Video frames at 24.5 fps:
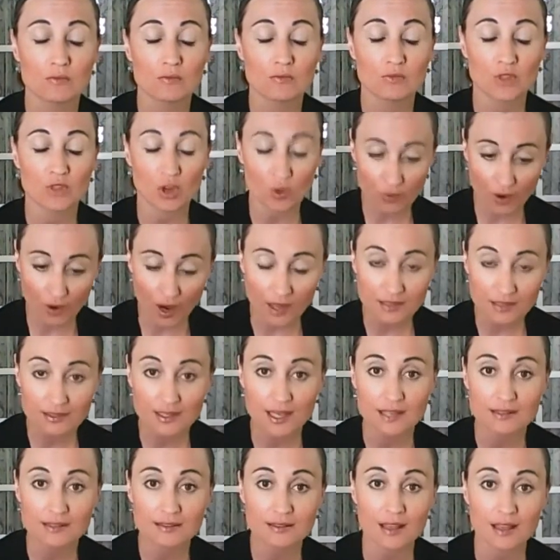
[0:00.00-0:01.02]
their
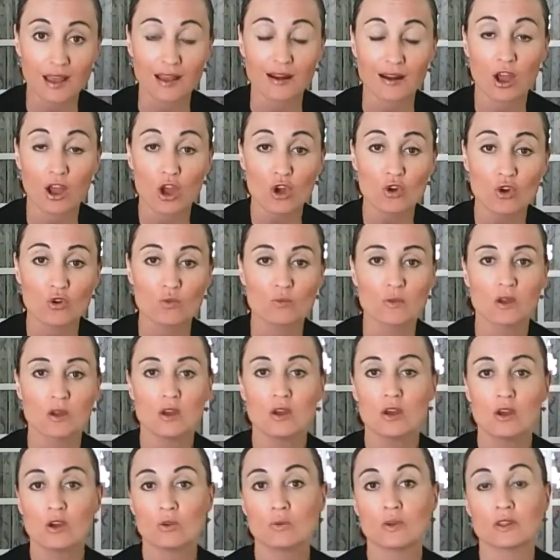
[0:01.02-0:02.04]
process at home
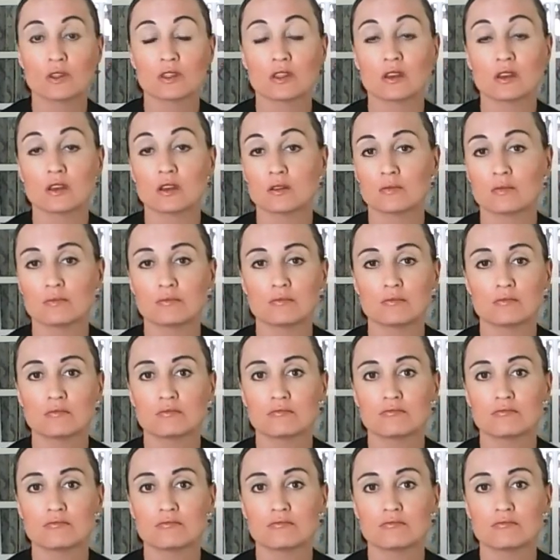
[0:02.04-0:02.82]
with a